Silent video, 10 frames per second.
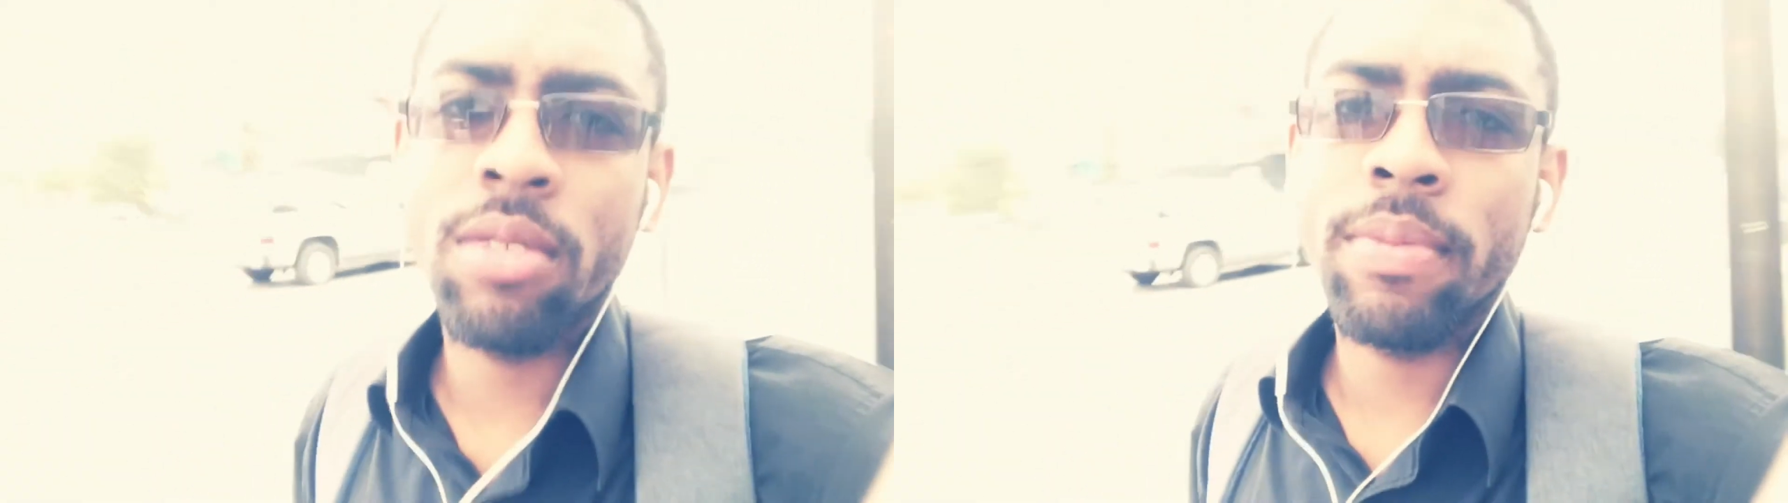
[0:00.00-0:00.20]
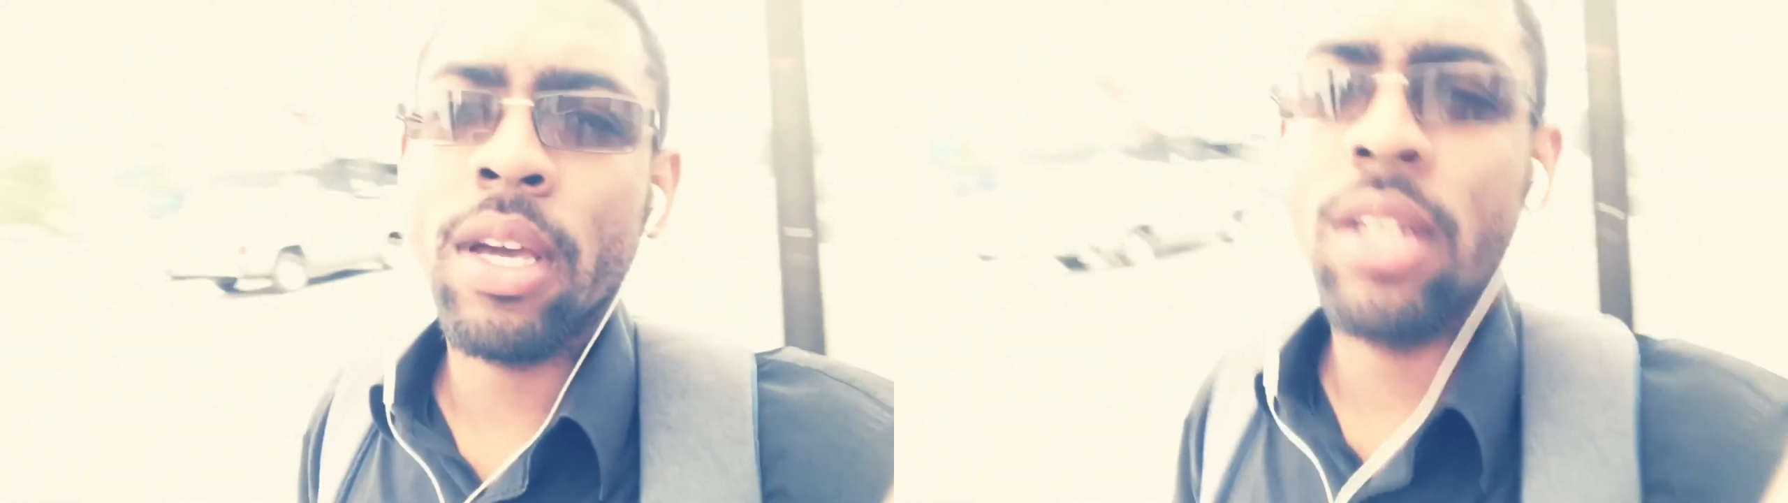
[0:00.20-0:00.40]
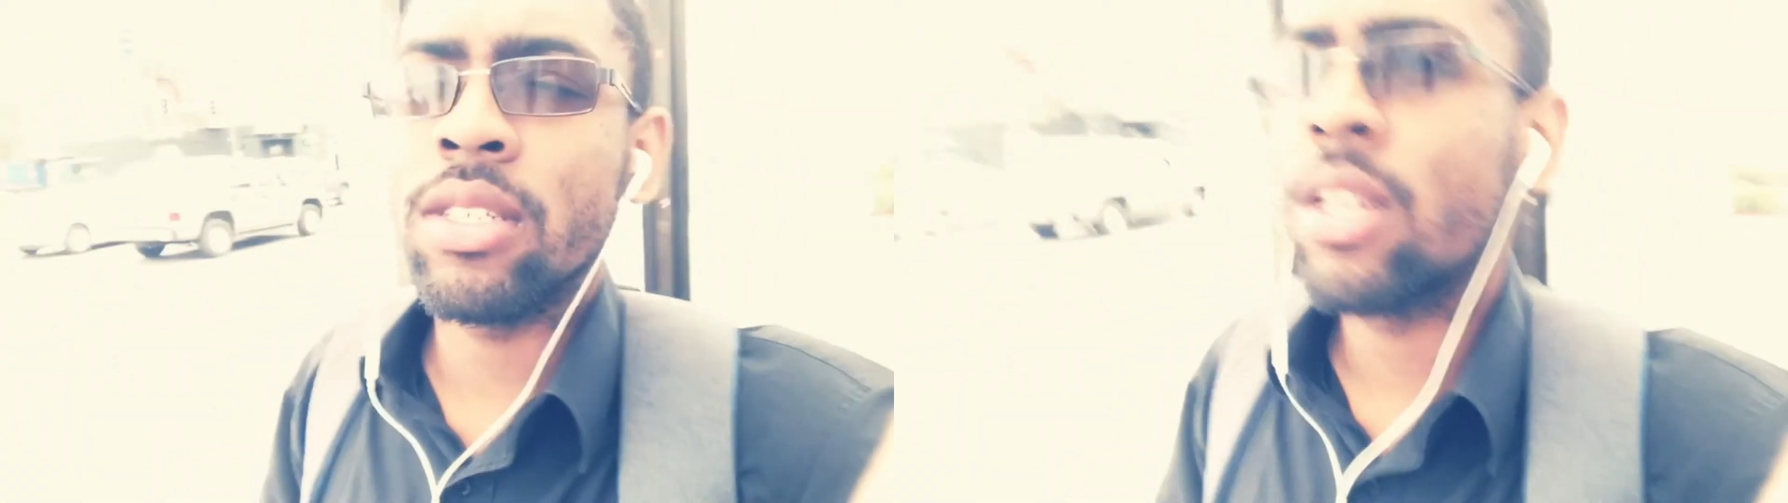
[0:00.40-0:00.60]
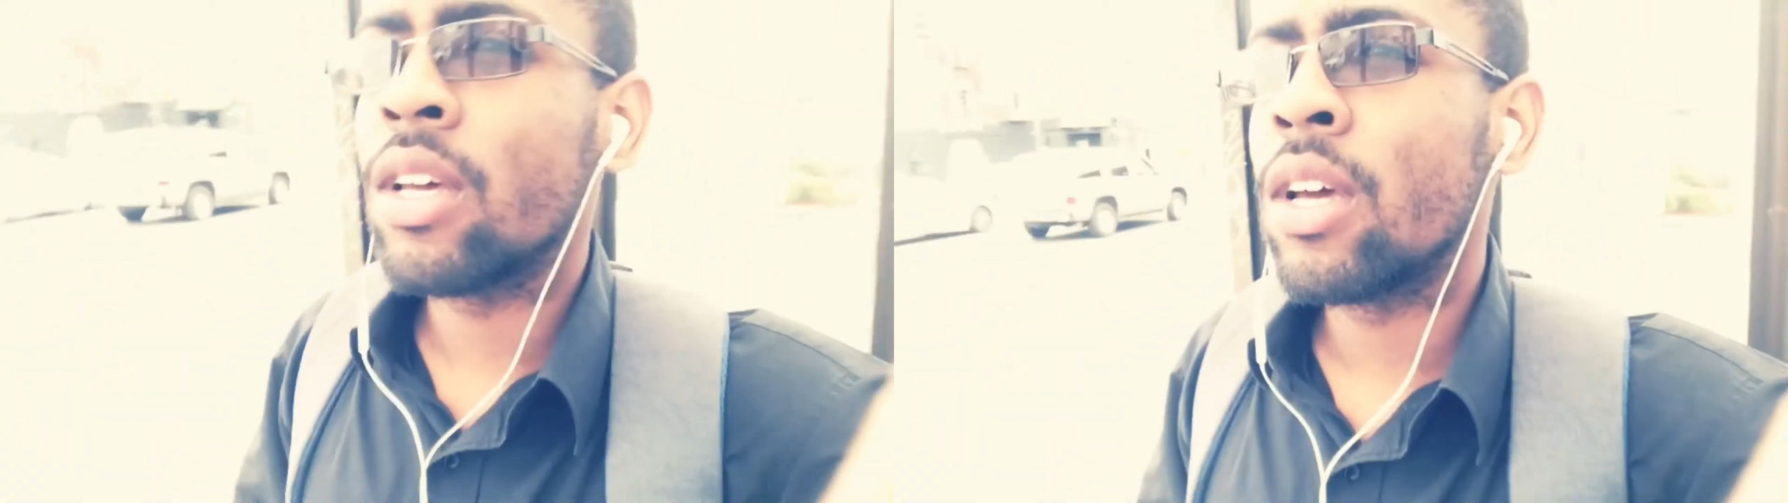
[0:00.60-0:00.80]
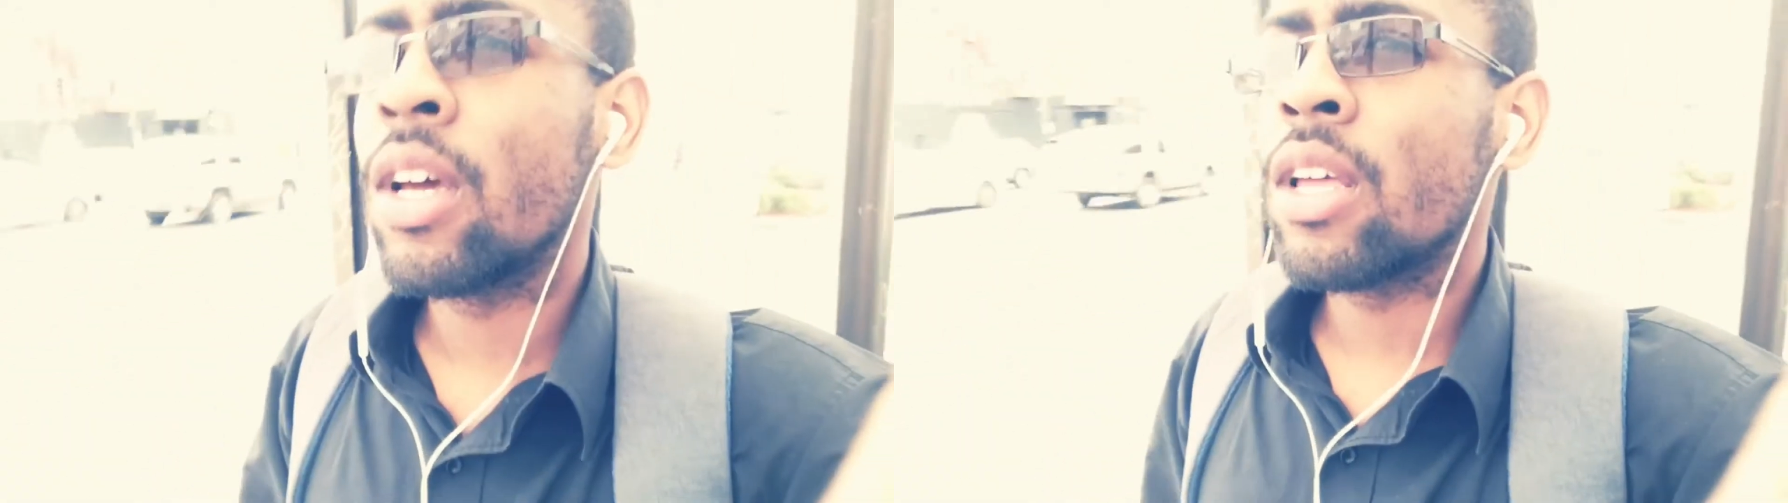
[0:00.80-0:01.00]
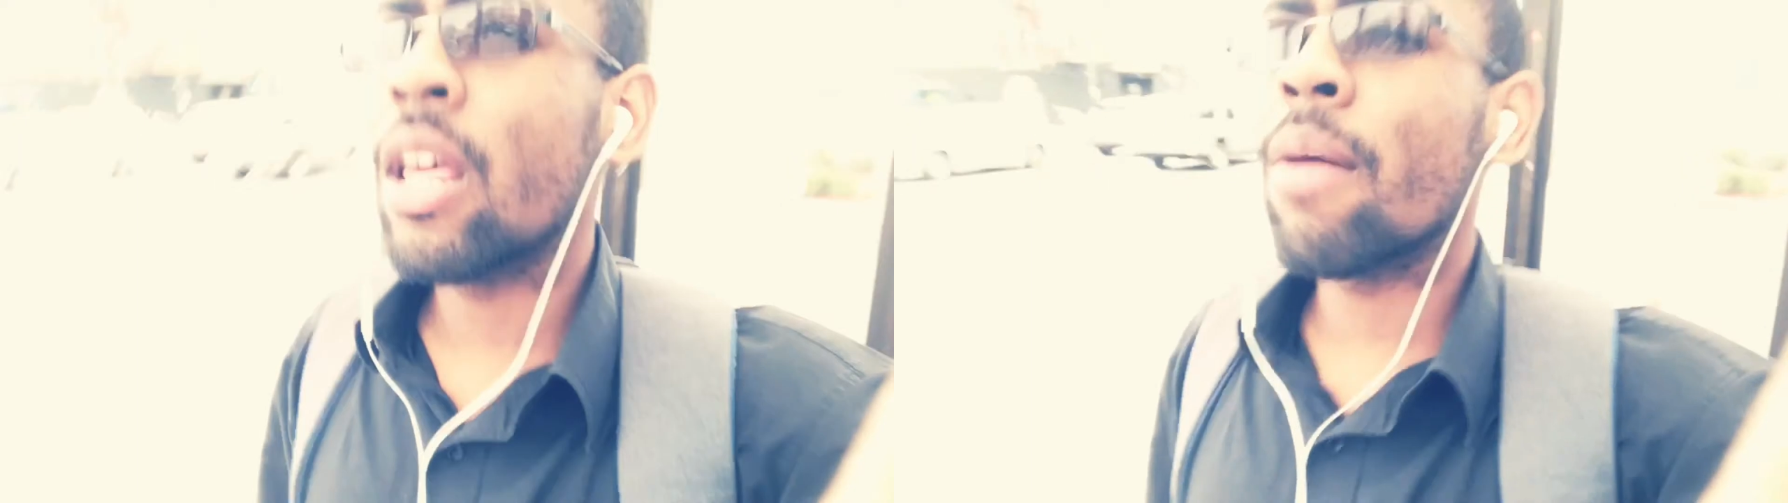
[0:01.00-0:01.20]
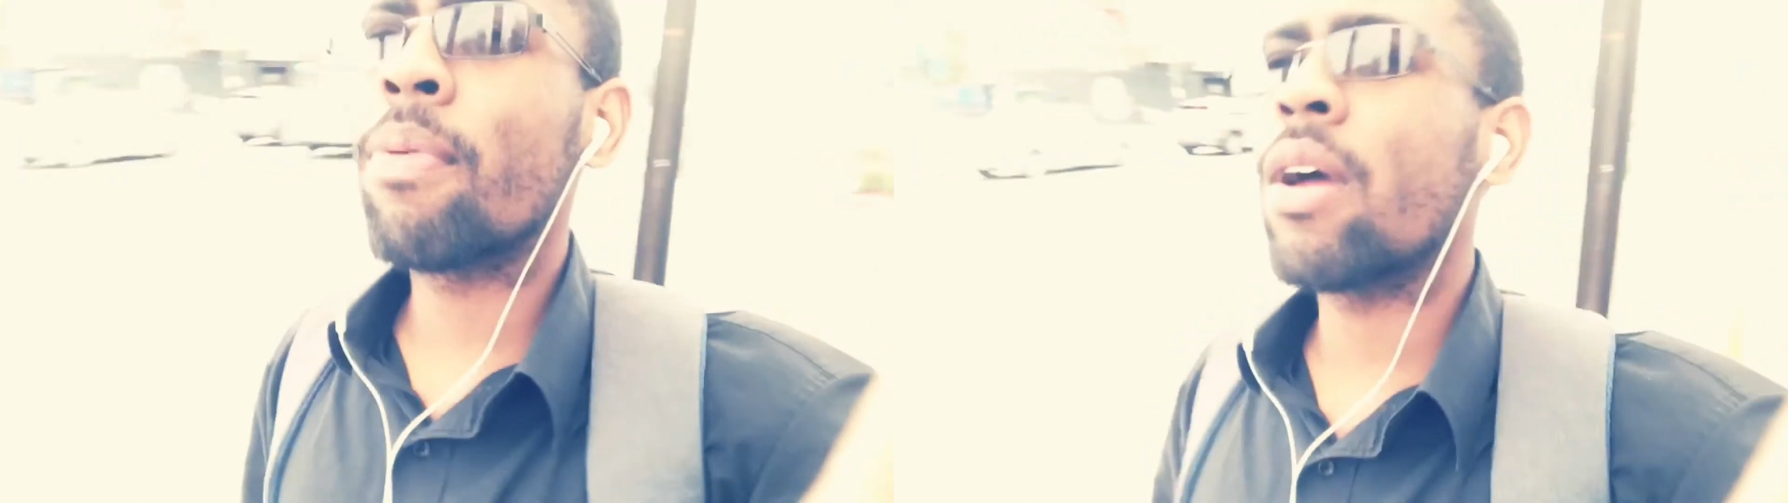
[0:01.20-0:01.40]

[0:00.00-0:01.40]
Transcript: To be honest, that'd